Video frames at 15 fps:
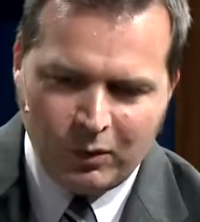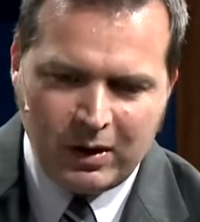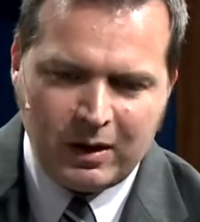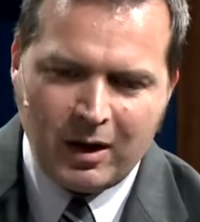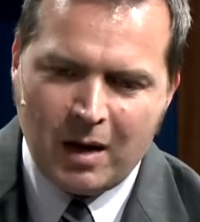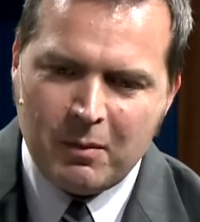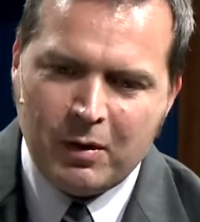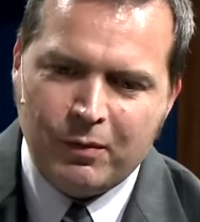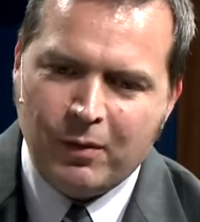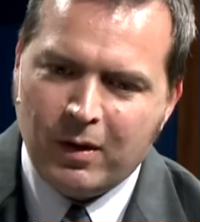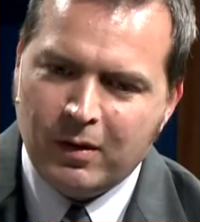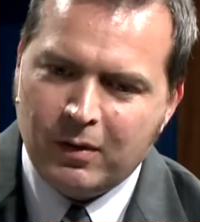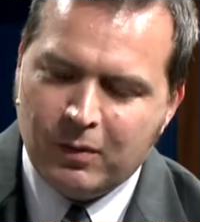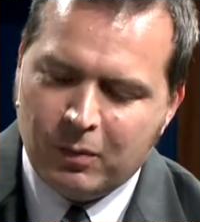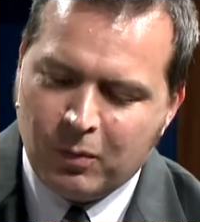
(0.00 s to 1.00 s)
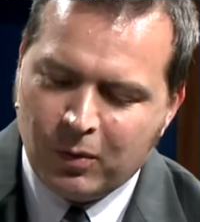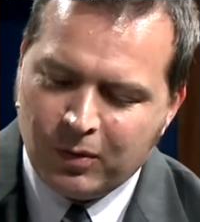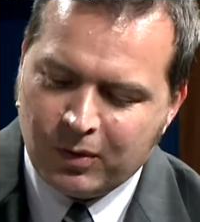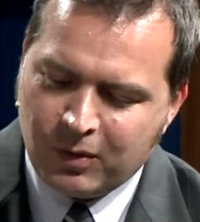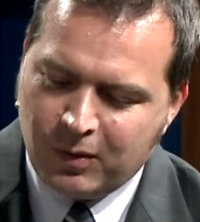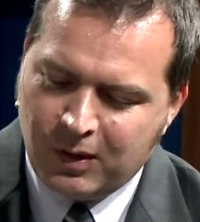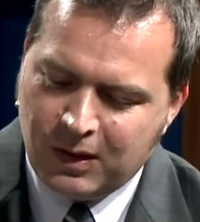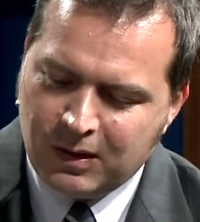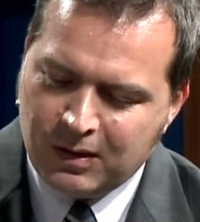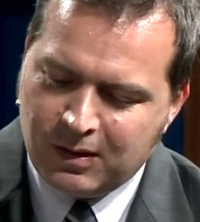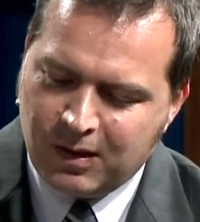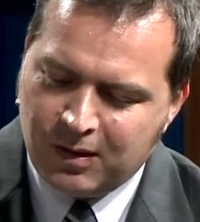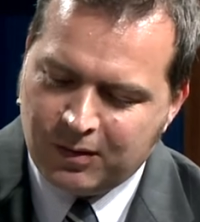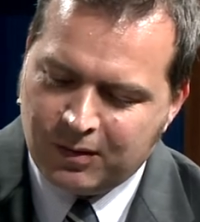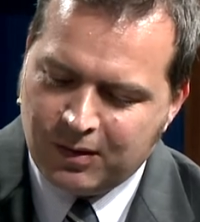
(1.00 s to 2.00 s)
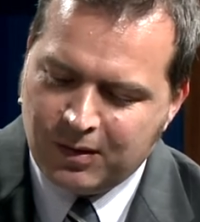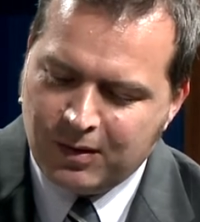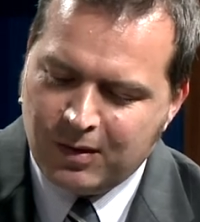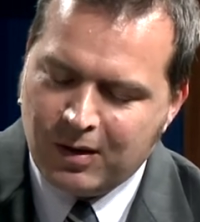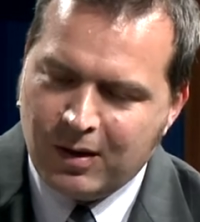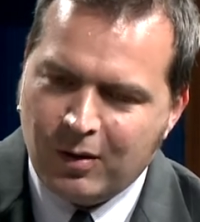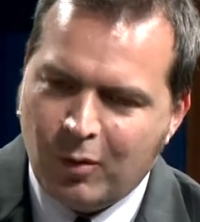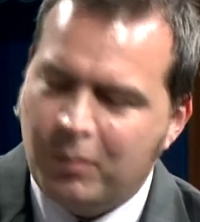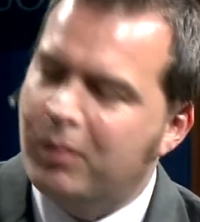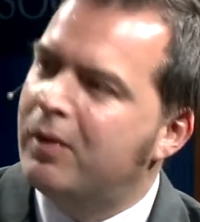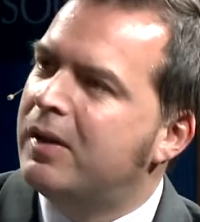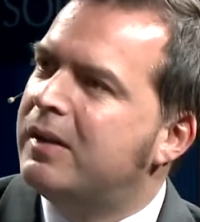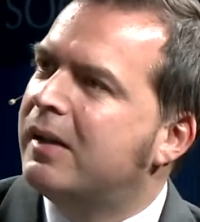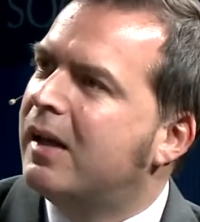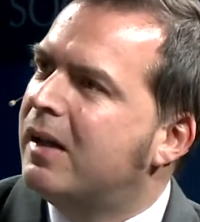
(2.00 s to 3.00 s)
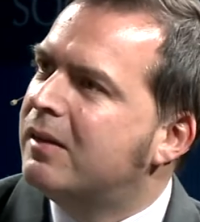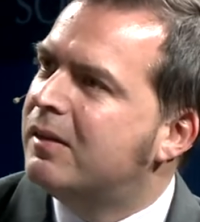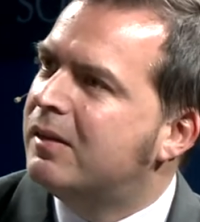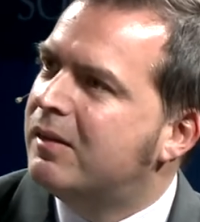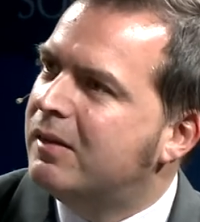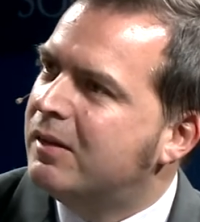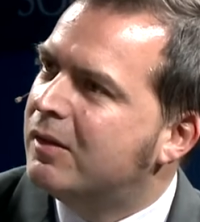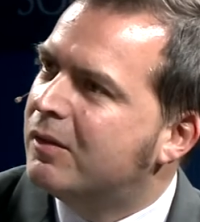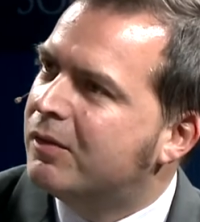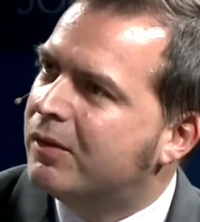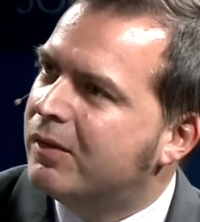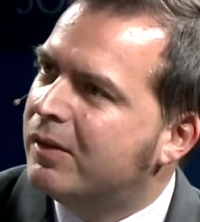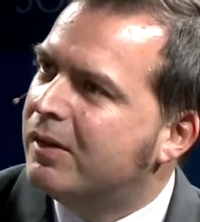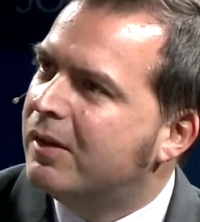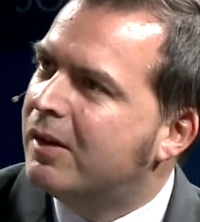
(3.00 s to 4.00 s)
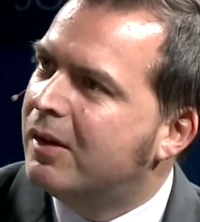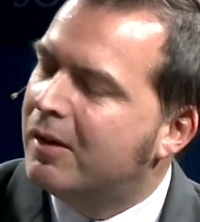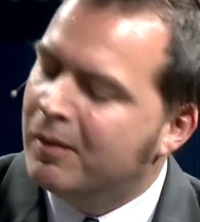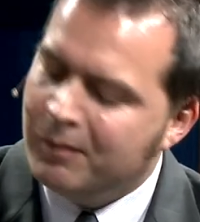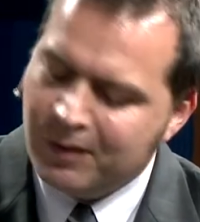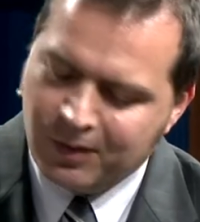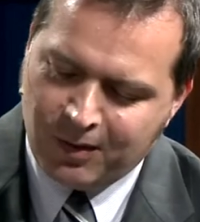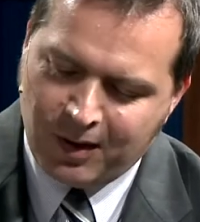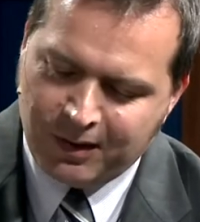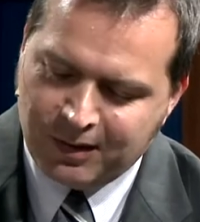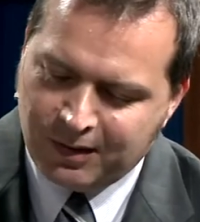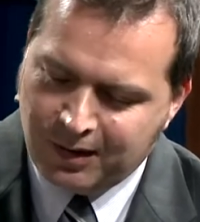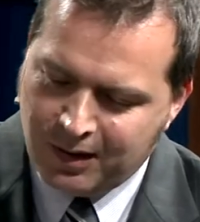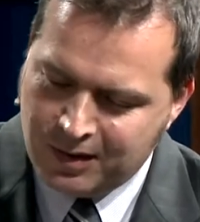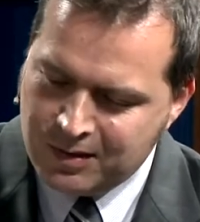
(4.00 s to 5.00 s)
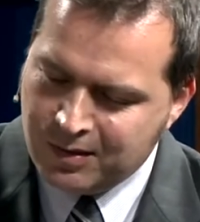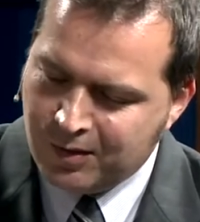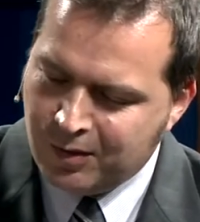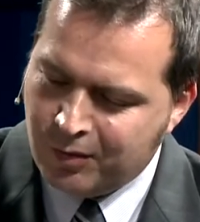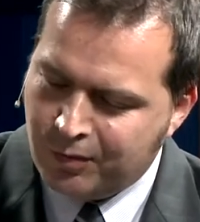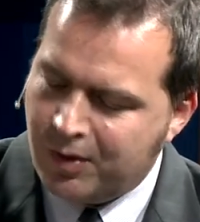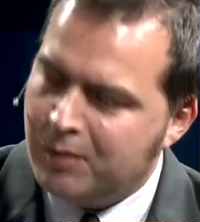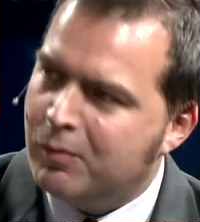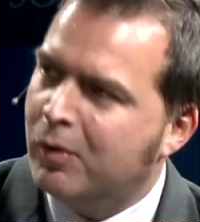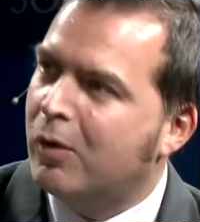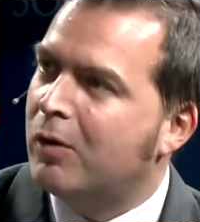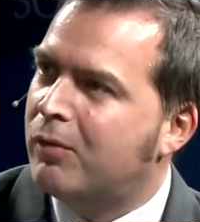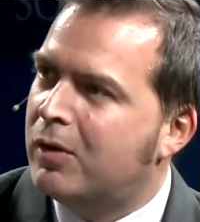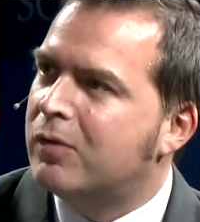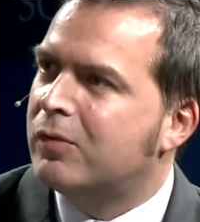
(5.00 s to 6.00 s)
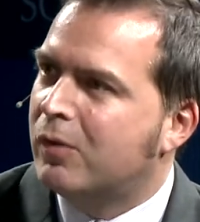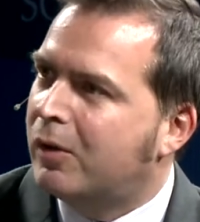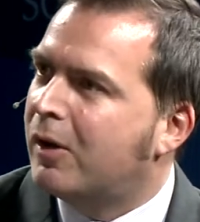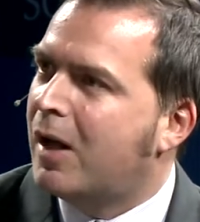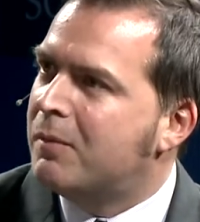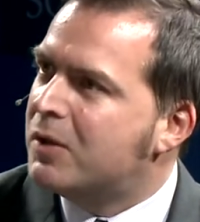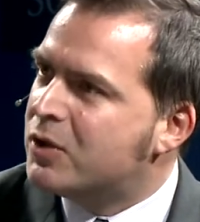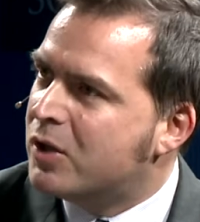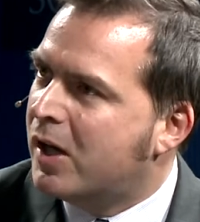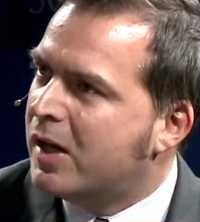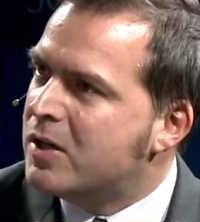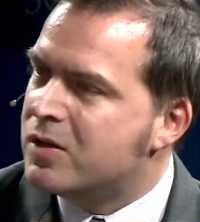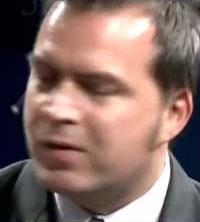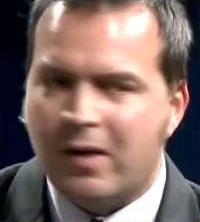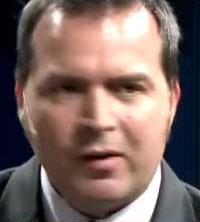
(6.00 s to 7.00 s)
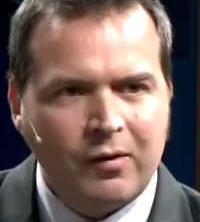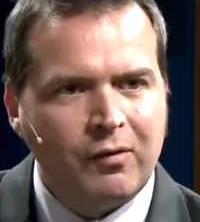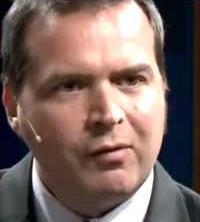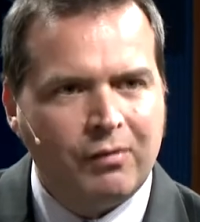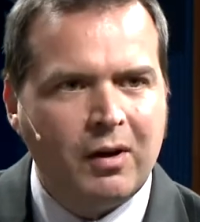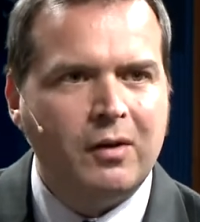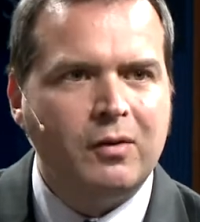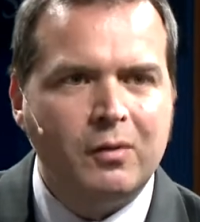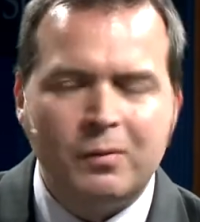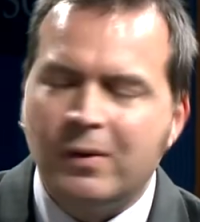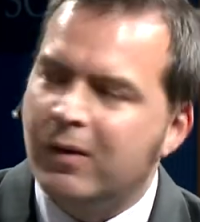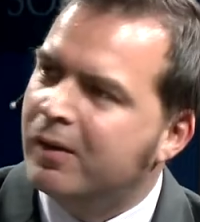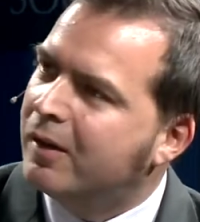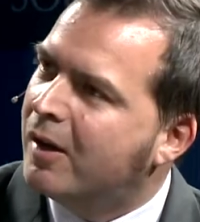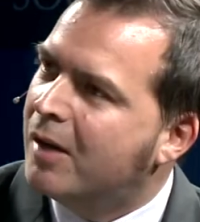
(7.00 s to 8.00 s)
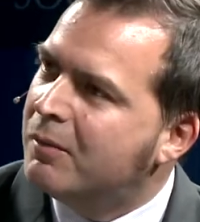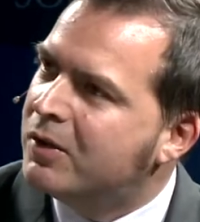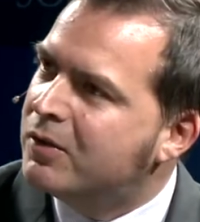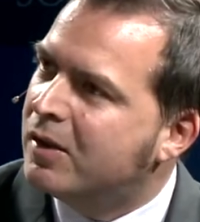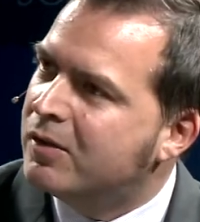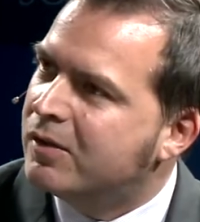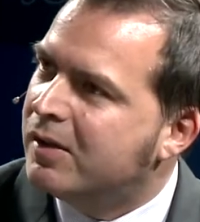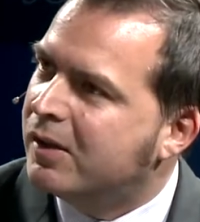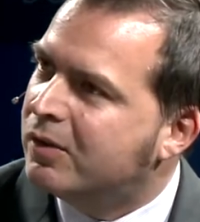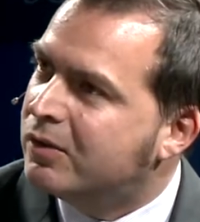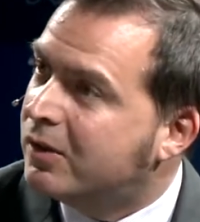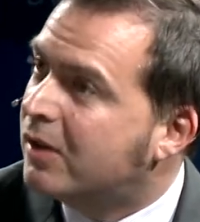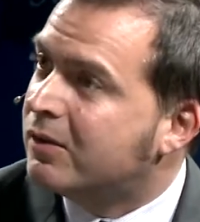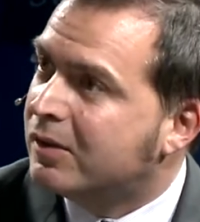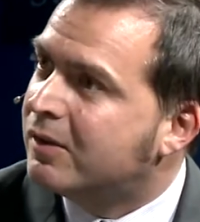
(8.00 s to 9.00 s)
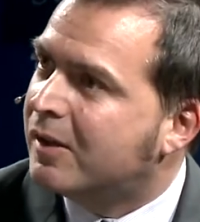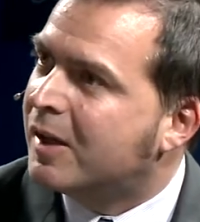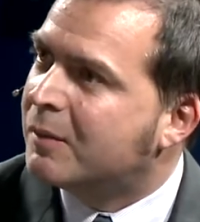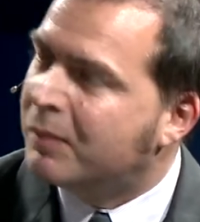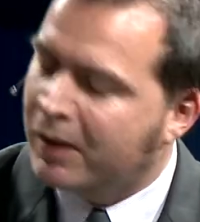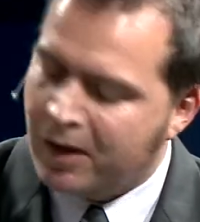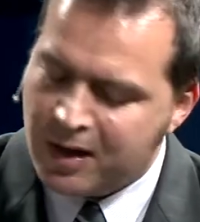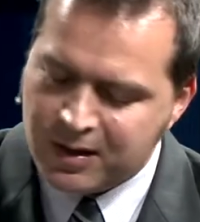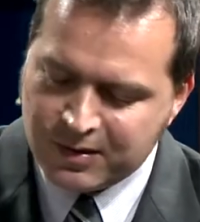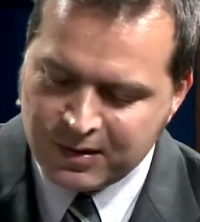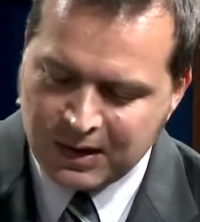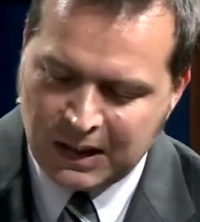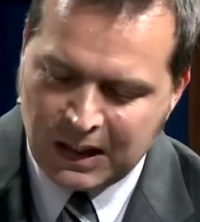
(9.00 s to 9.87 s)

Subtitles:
Green Climate Fund was created as an operating entity of the United Nations Framework Convention on Climate Change. That's the venue where the climate change negotiations take place.